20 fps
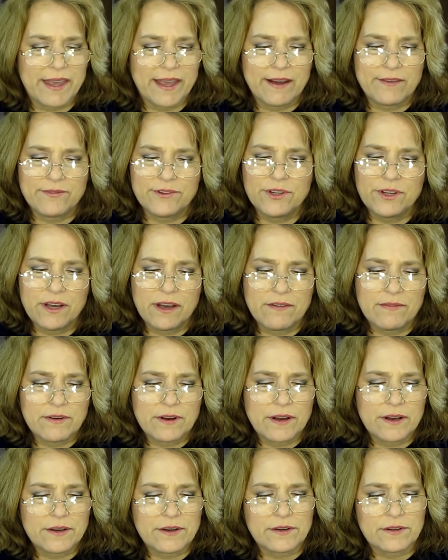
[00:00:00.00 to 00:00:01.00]
after you have it
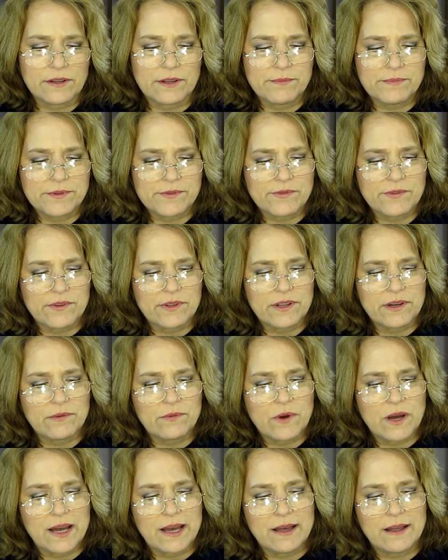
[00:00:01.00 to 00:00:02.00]
on your lips for a little
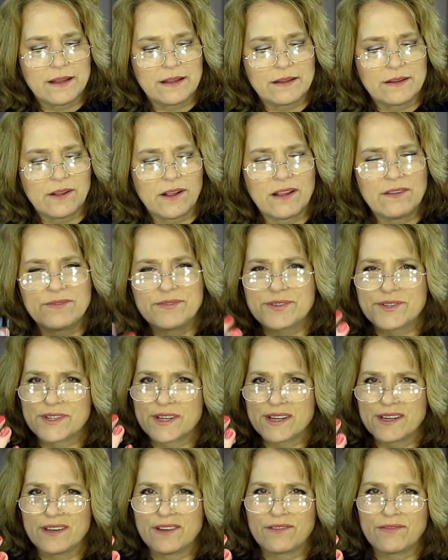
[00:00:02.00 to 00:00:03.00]
while, all of a
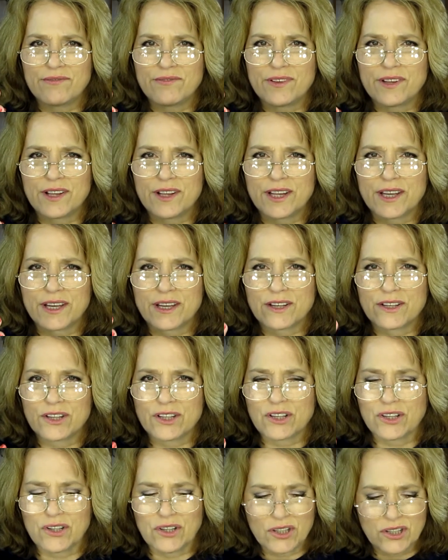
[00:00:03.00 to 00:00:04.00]
sudden you feel like
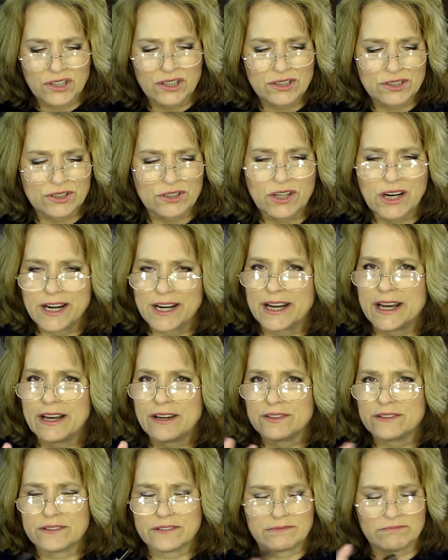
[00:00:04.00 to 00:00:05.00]
all dried
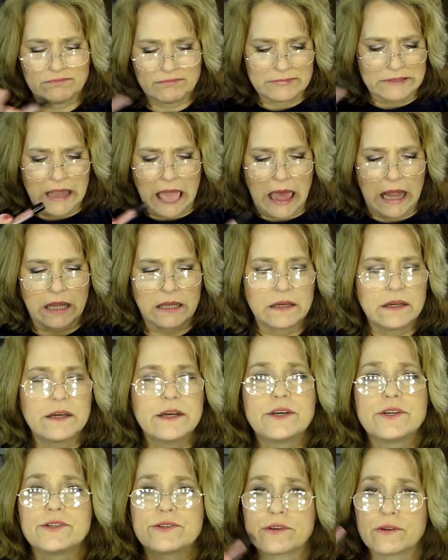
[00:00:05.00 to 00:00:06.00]
out and bleh.
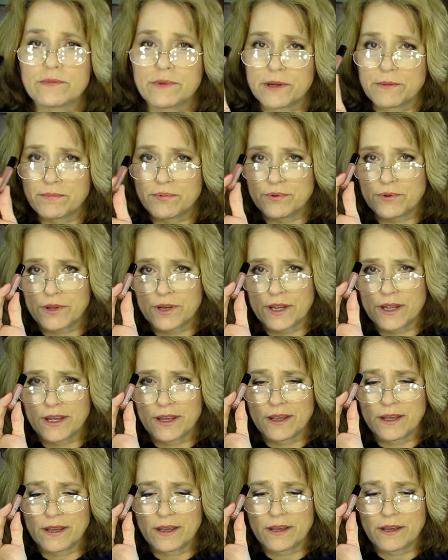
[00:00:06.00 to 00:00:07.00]
So I'm going to put
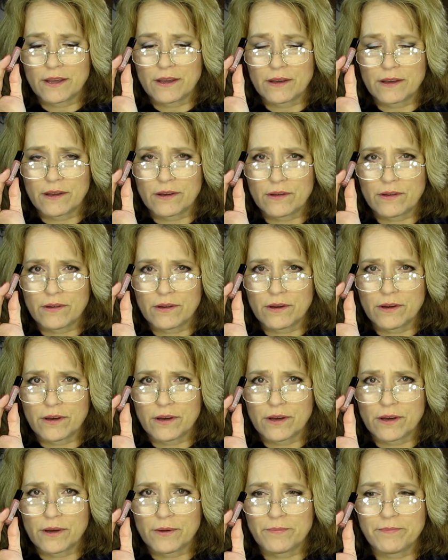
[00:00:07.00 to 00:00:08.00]
a
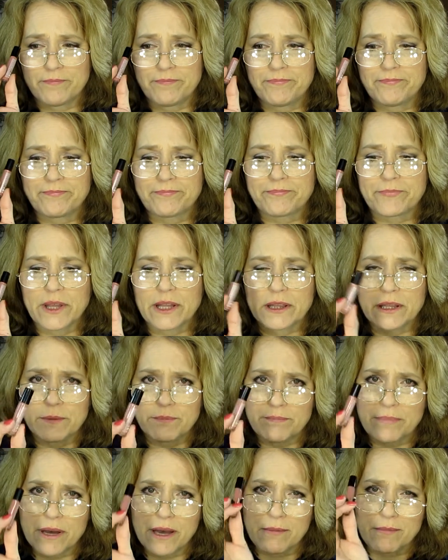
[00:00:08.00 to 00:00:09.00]
um,
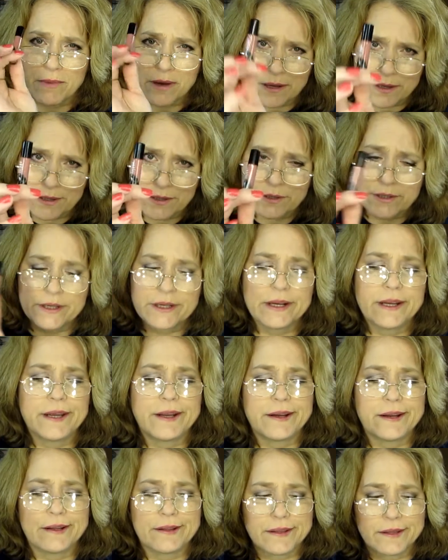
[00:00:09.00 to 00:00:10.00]
lip balm under it
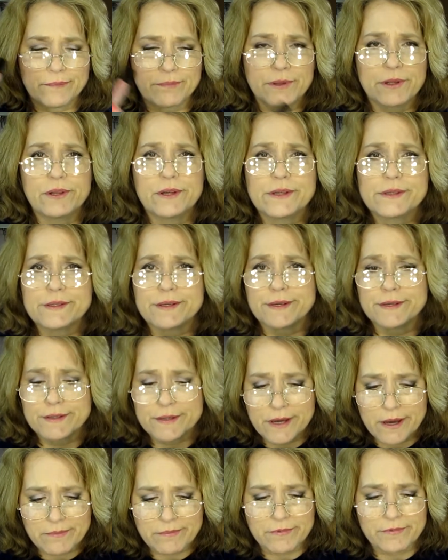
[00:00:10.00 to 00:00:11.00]
and a lip gloss on
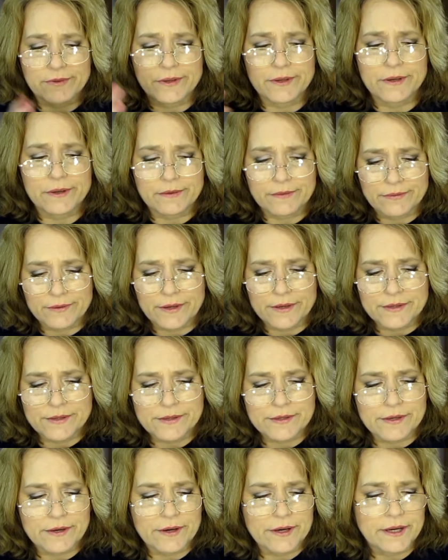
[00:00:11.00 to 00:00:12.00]
top of it if
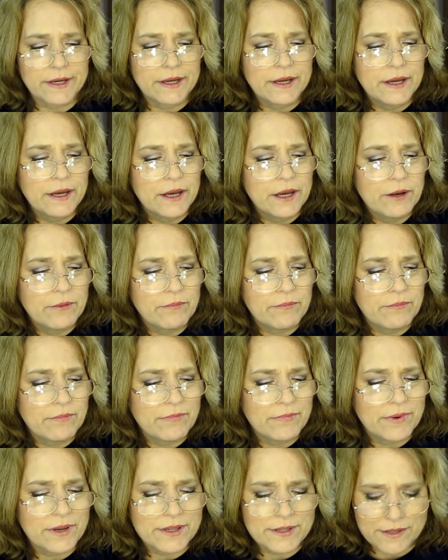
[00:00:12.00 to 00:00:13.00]
necessary
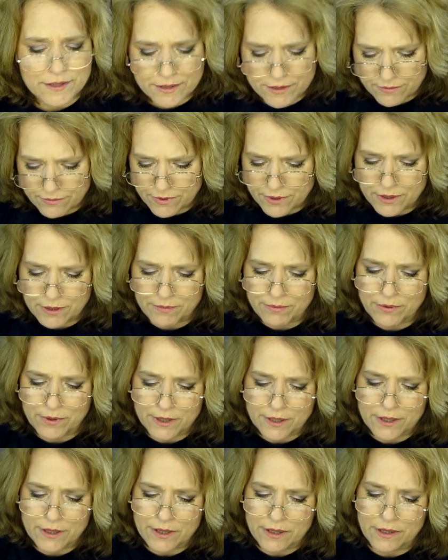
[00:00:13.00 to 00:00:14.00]
because it's a really
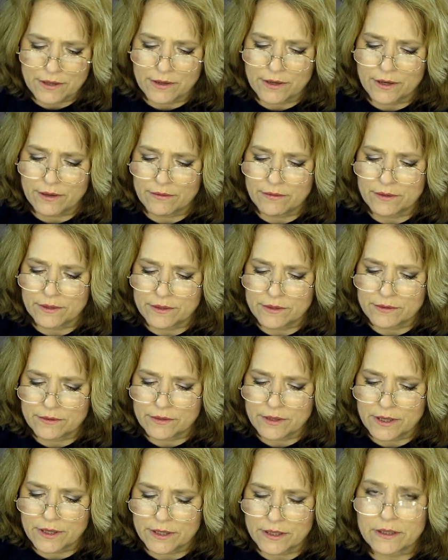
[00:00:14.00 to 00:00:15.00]
pretty color. I really do
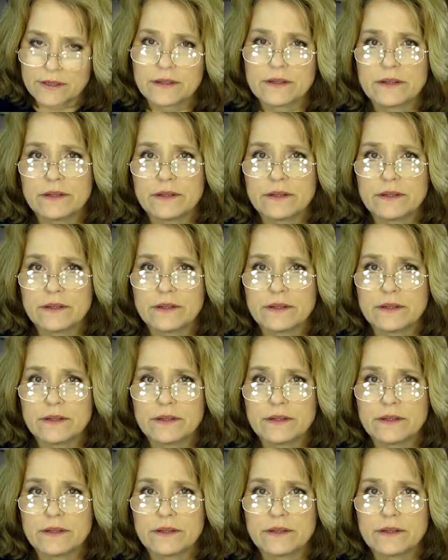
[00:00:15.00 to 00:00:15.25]
like it.